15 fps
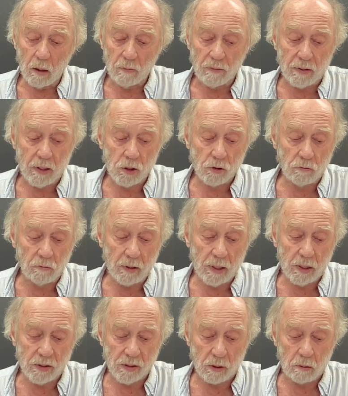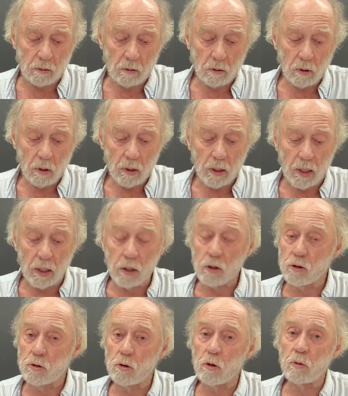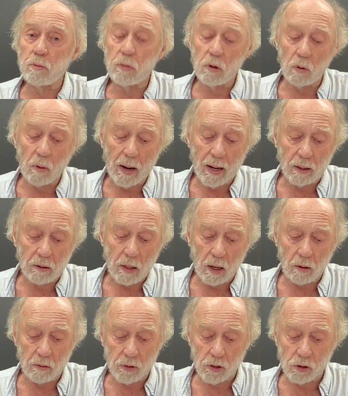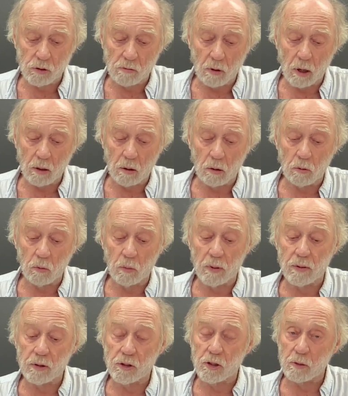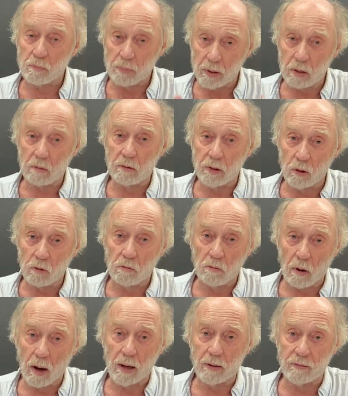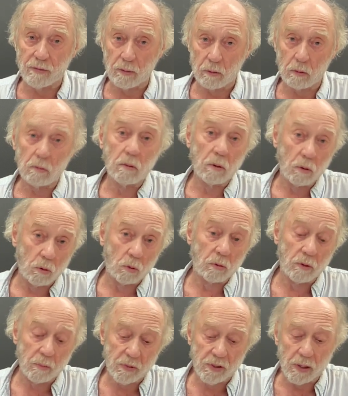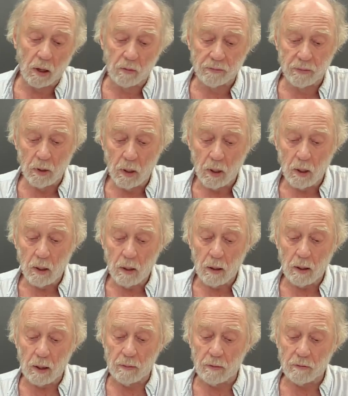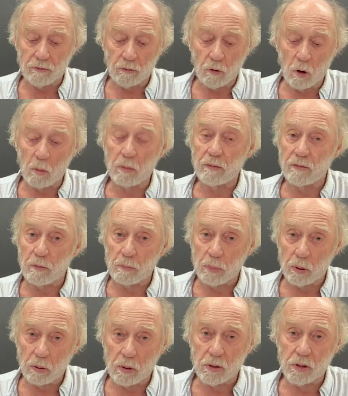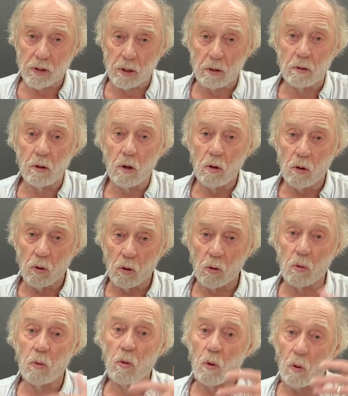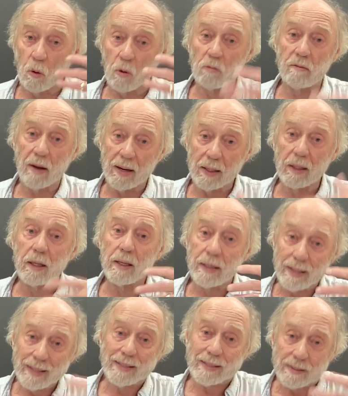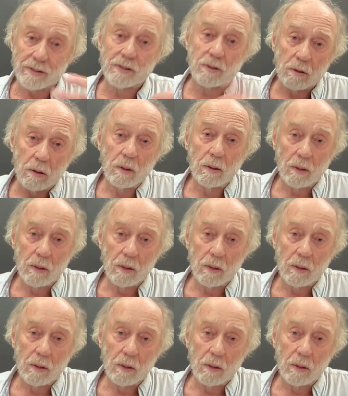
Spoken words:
For this reason, he is doomed to act out a struggle with a superior rival, Gould himself, in the form of a person who already is